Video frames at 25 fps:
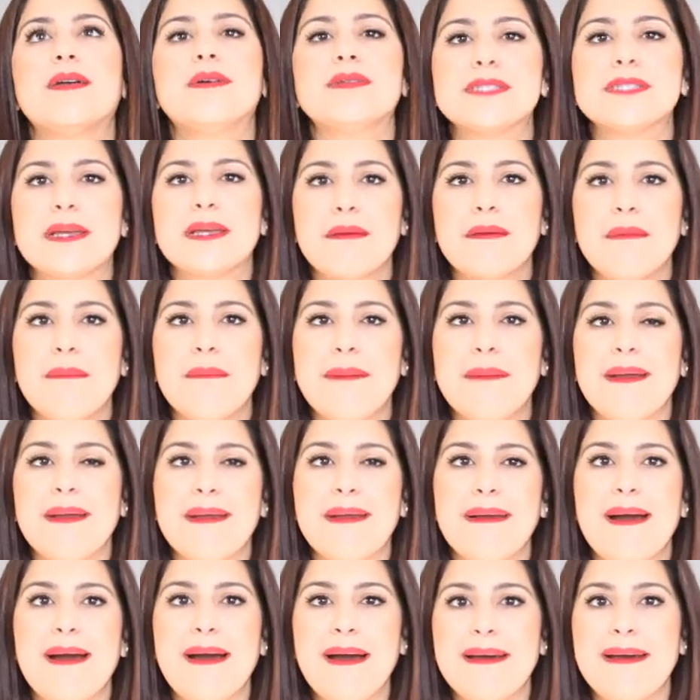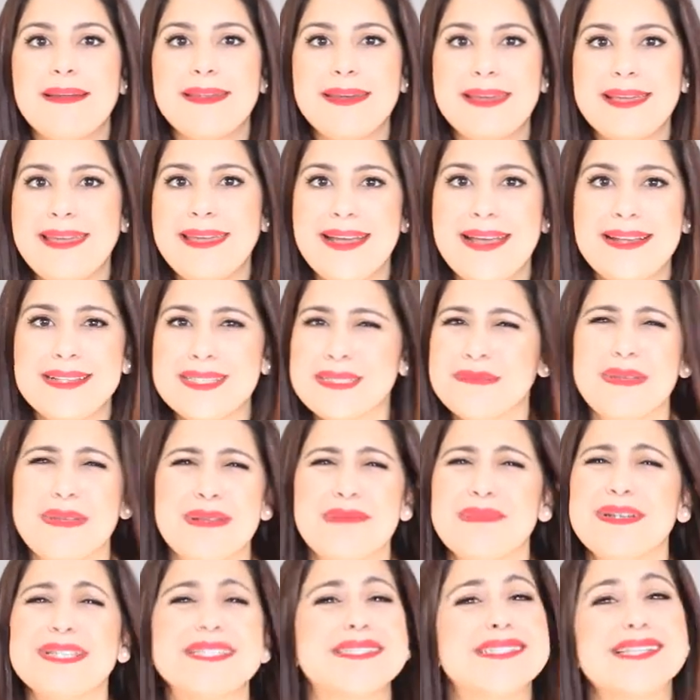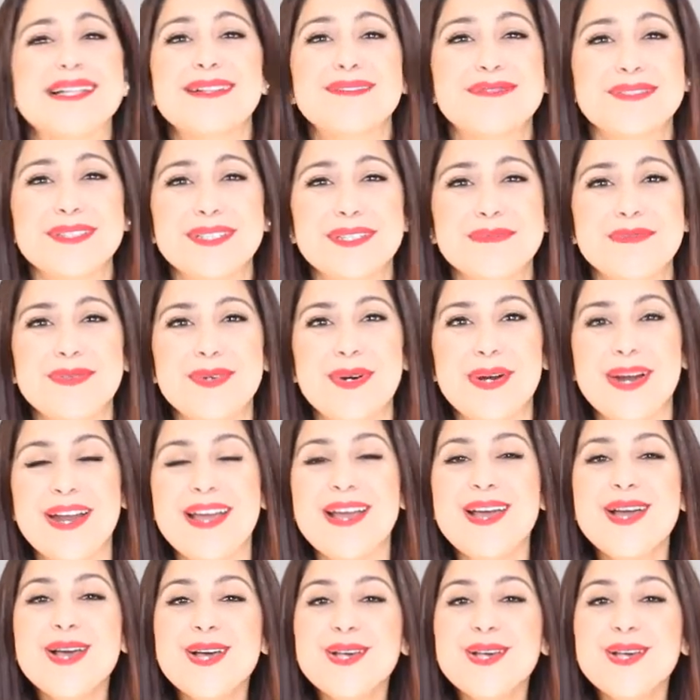I was like, oh my god, I can't smell myself anymore.